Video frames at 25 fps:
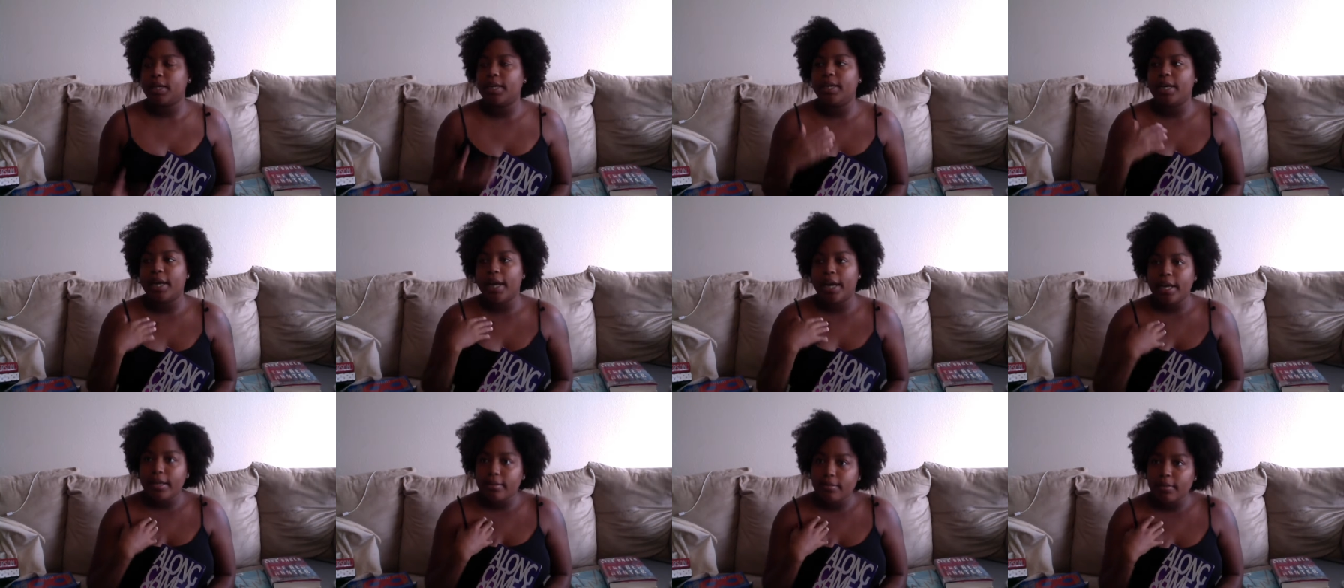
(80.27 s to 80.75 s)
And
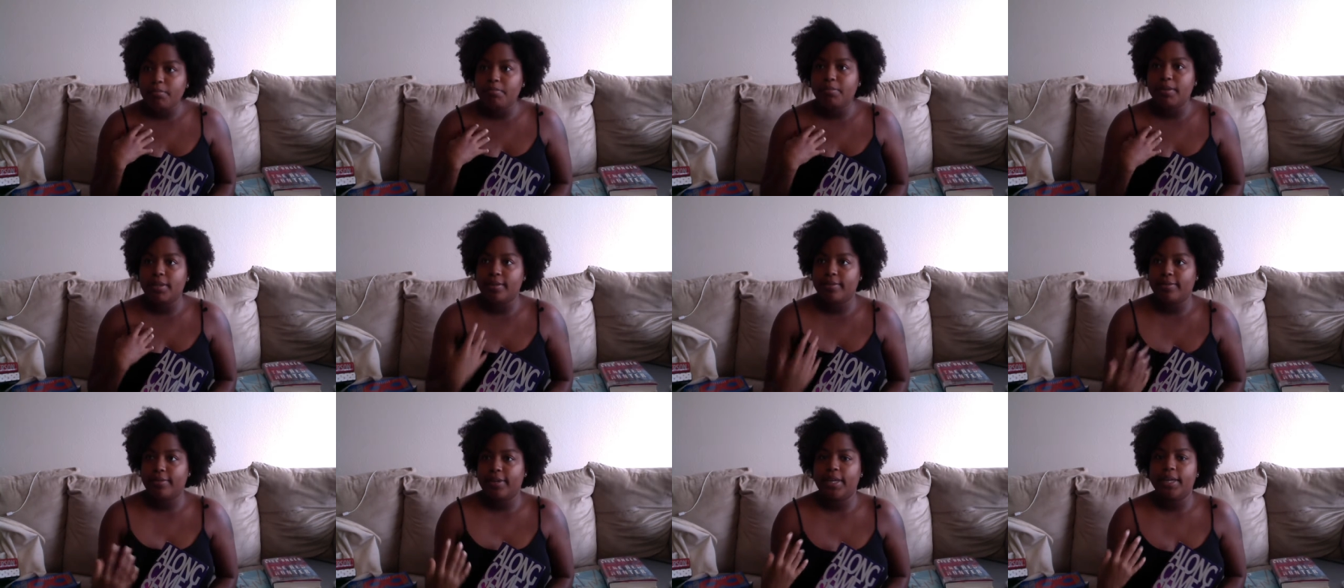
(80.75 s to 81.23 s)
I am a
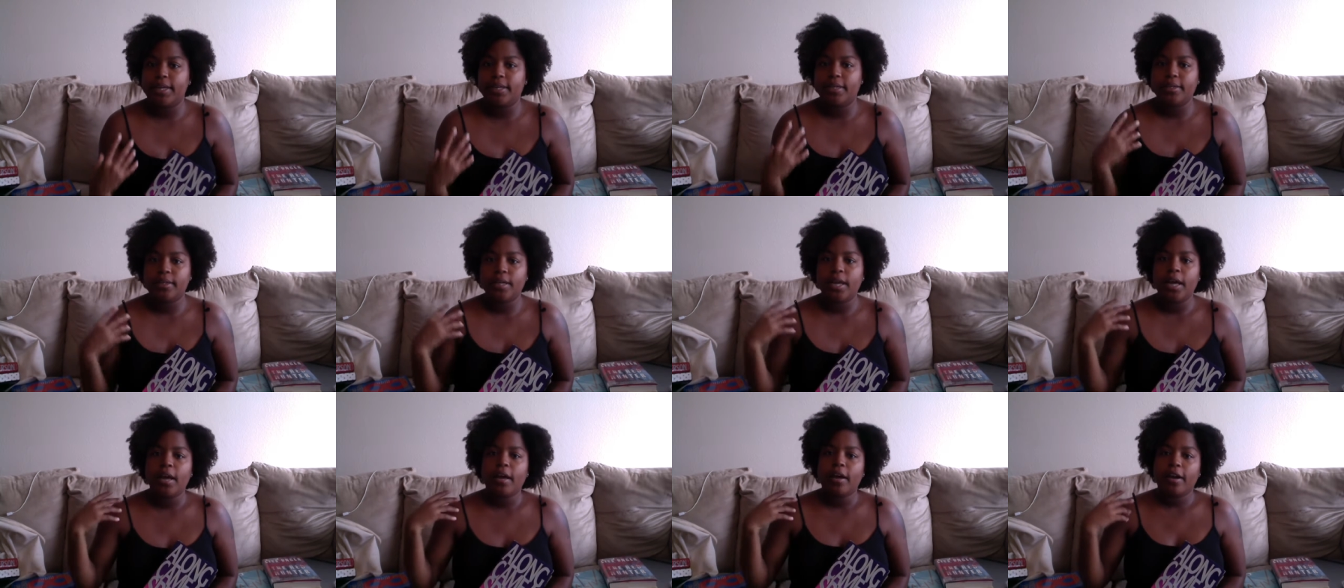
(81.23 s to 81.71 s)
big
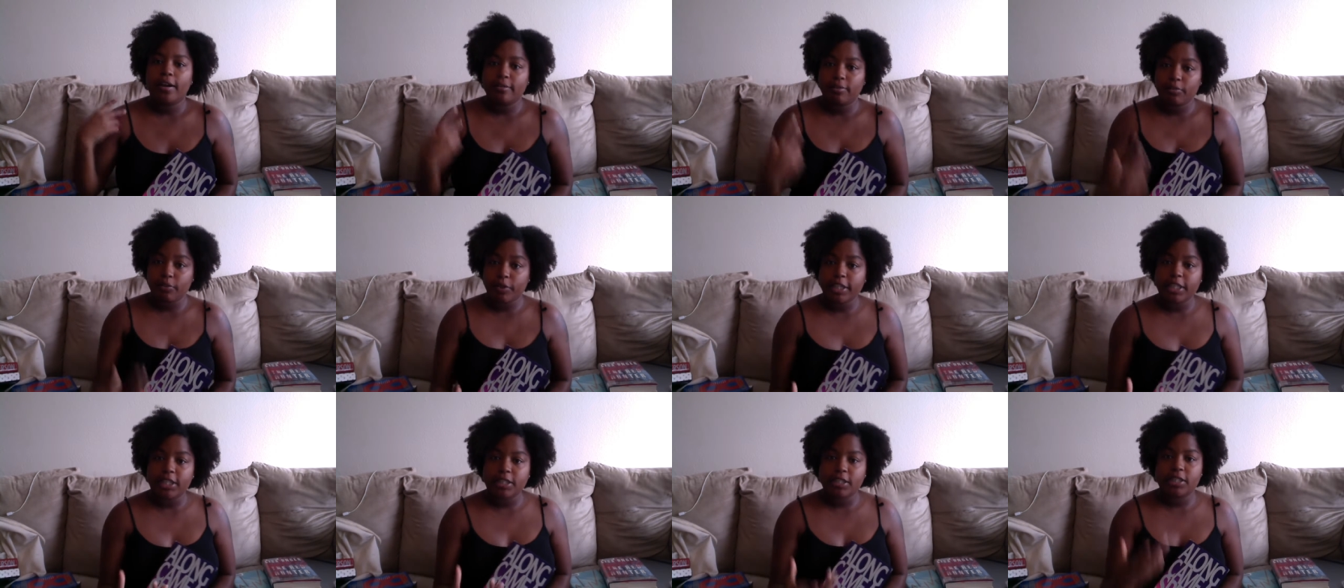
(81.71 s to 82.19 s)
fan
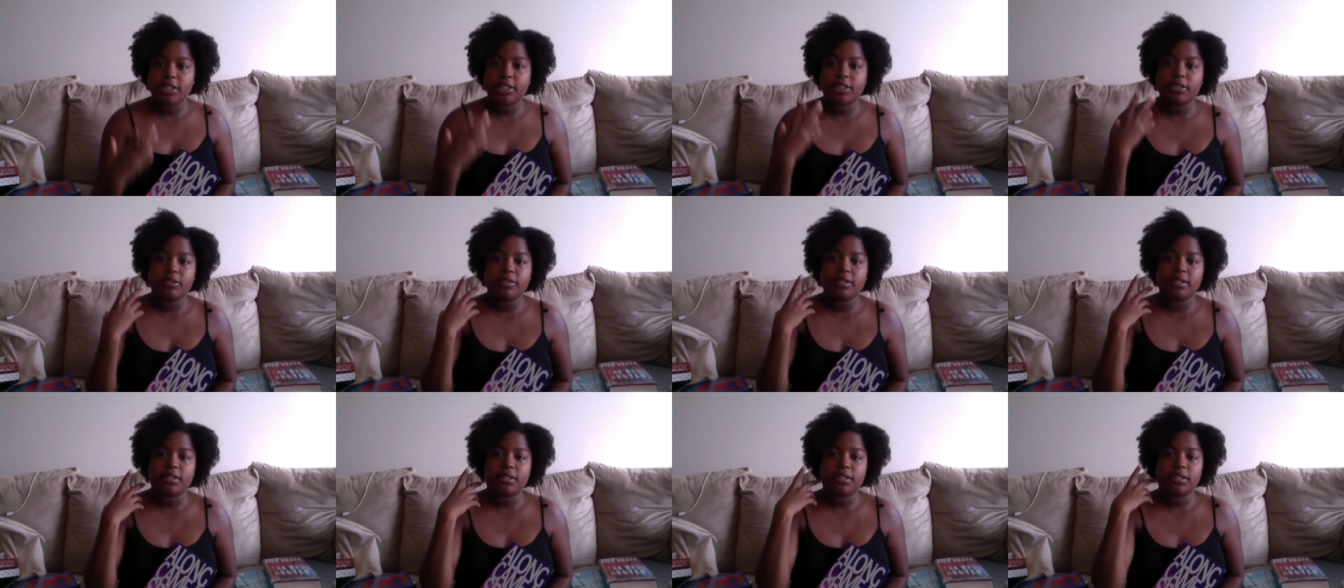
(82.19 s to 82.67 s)
of reading
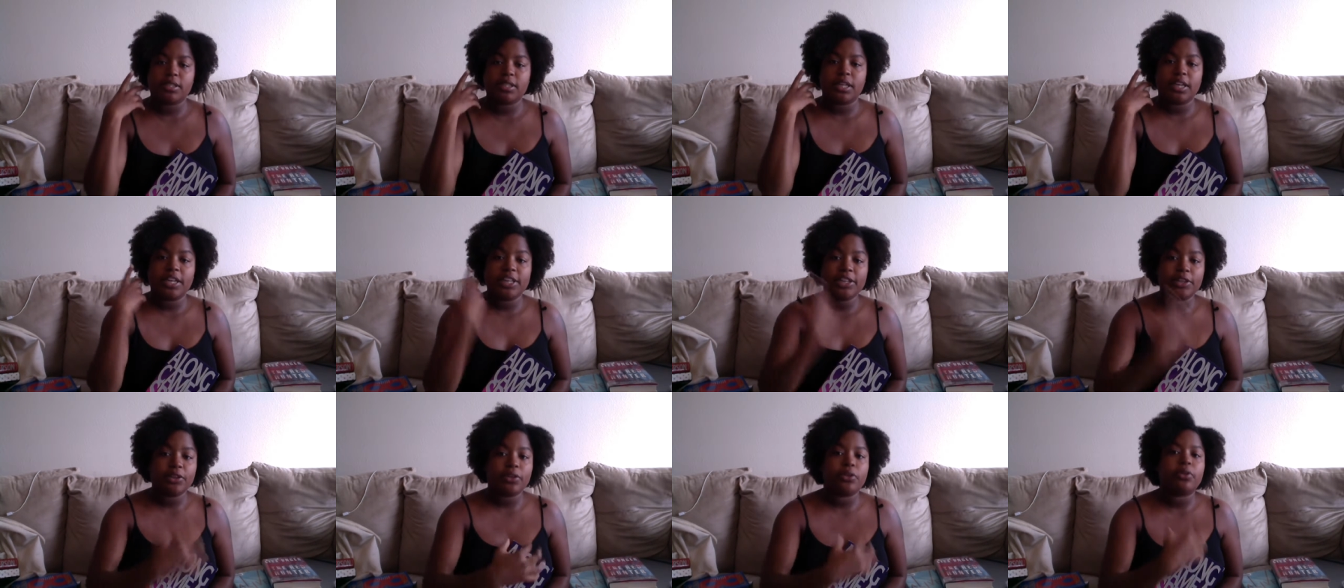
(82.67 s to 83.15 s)
series
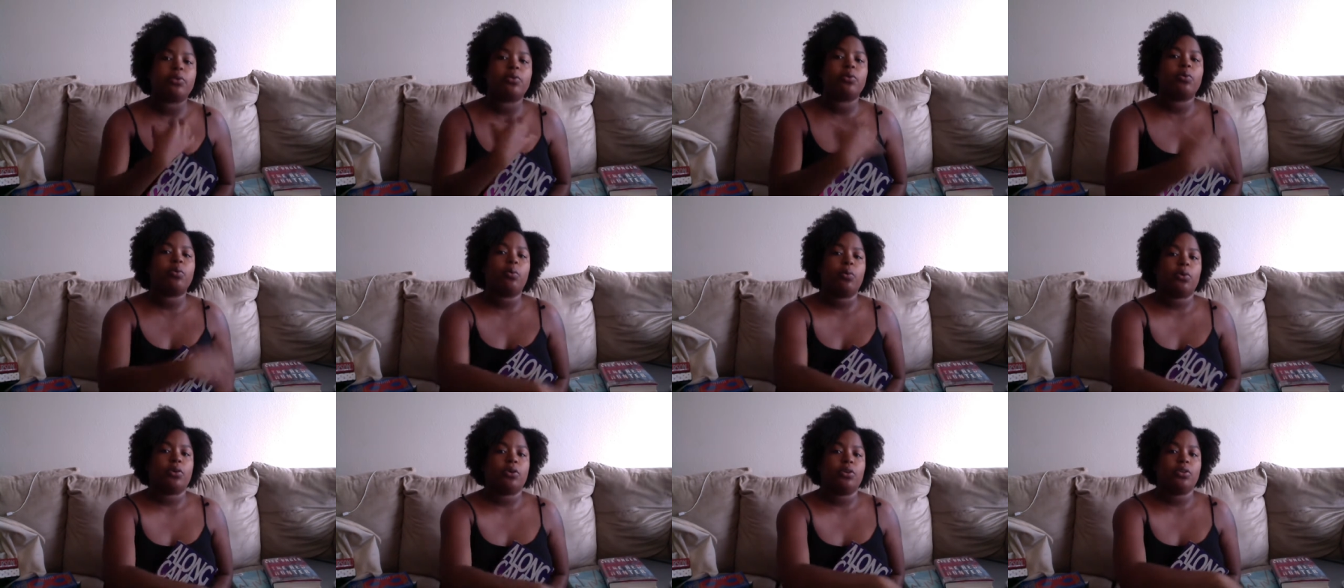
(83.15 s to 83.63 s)
in their
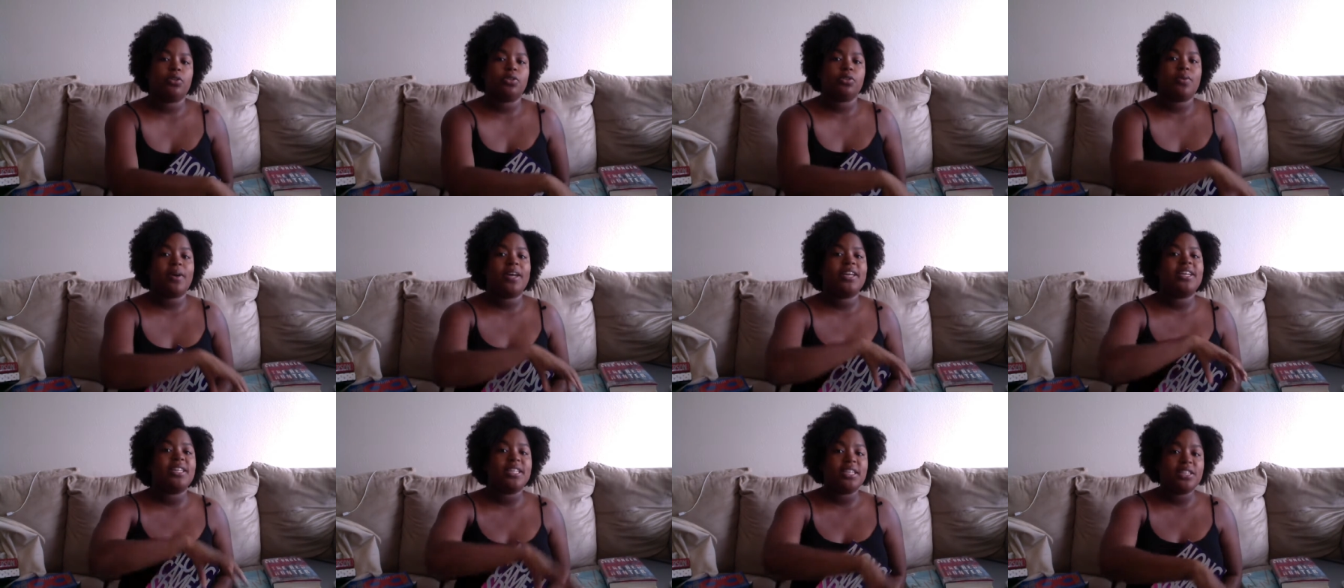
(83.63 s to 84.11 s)
order, so
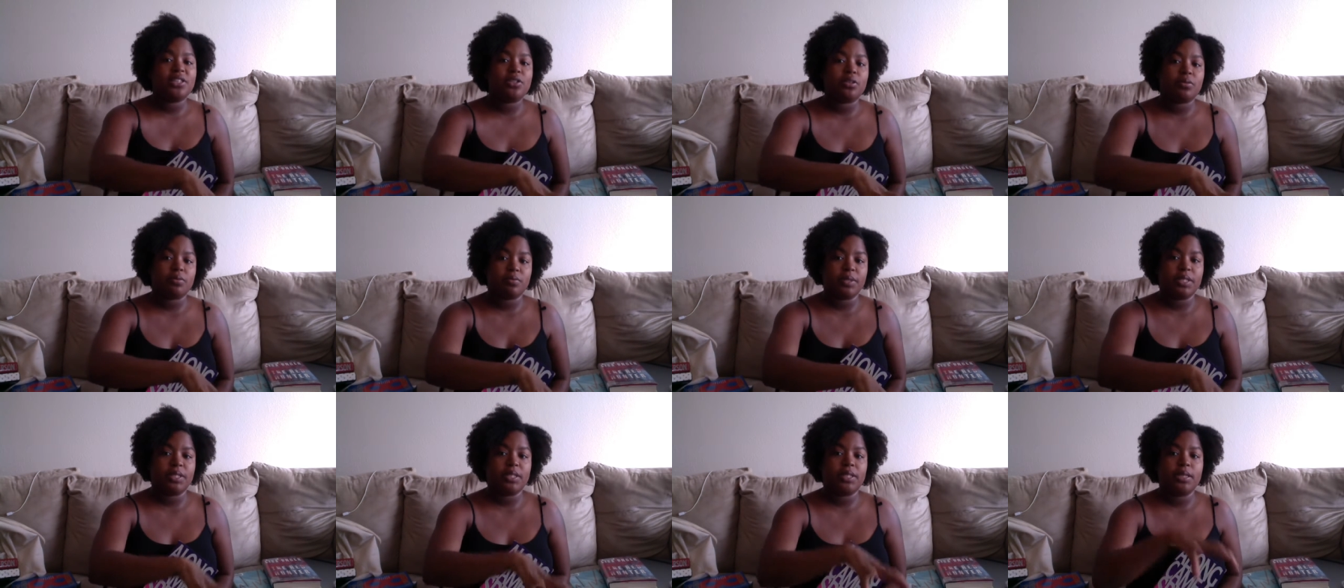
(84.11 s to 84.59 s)
I need to
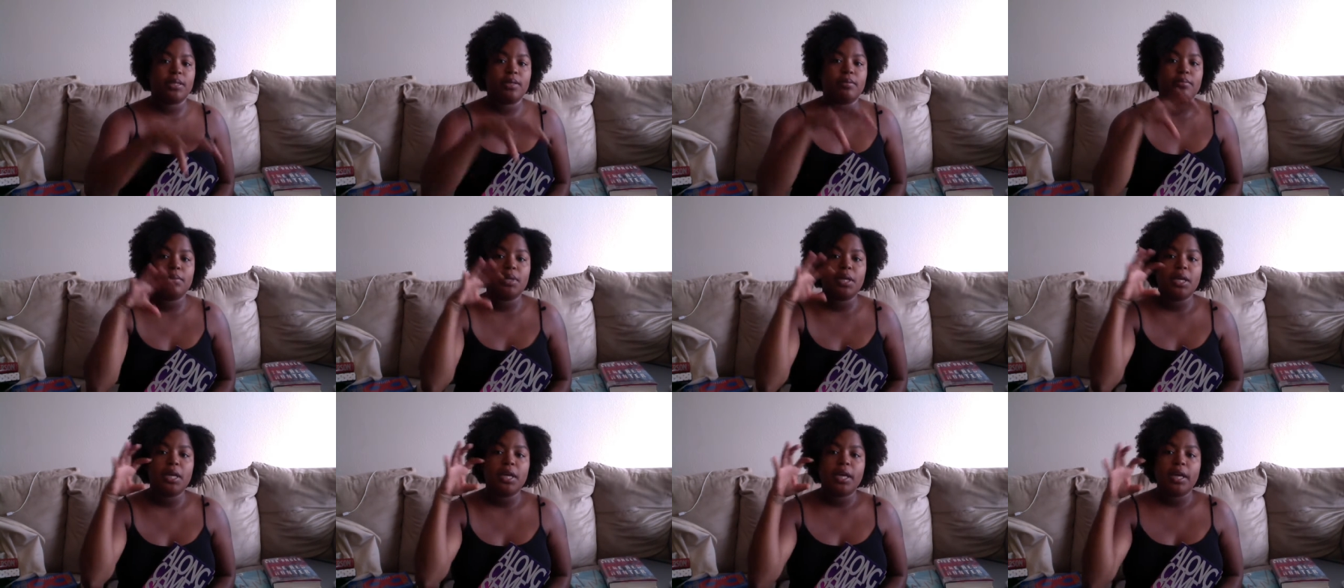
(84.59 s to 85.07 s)
read them